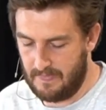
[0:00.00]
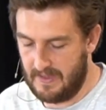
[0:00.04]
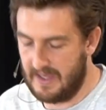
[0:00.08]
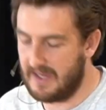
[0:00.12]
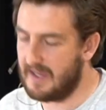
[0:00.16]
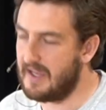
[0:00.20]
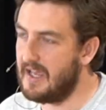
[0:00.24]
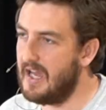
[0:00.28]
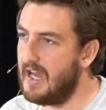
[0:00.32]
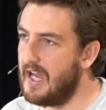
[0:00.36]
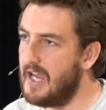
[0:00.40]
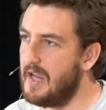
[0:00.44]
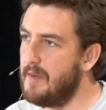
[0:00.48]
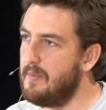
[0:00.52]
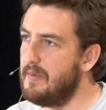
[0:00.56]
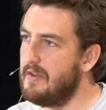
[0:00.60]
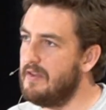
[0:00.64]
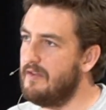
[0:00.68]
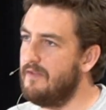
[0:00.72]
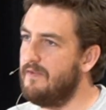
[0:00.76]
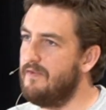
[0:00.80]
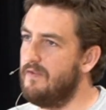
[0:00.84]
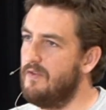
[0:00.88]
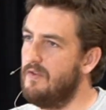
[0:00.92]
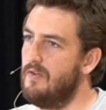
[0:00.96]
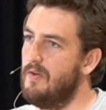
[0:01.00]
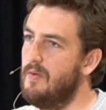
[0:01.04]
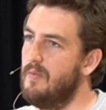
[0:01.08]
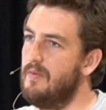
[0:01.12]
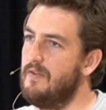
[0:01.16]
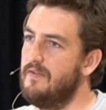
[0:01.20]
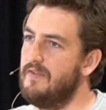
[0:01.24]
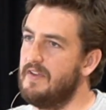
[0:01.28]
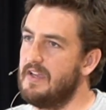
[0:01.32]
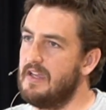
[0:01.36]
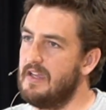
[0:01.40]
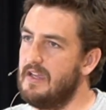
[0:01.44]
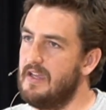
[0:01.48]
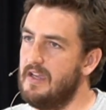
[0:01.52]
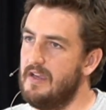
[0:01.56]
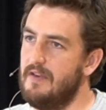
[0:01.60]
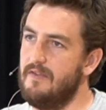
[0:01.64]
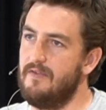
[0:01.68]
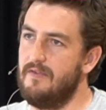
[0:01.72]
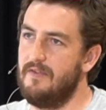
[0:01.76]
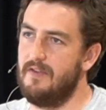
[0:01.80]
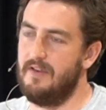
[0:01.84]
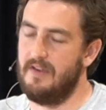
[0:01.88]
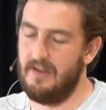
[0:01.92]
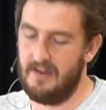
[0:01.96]
it came in the form of a
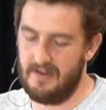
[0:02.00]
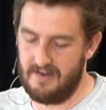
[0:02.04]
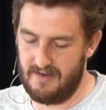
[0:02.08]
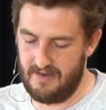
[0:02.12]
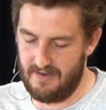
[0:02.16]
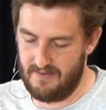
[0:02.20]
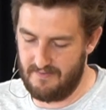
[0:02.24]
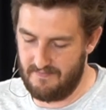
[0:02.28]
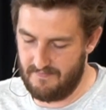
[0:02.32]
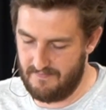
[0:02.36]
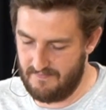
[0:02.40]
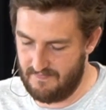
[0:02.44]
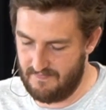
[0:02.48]
gift, didn't it?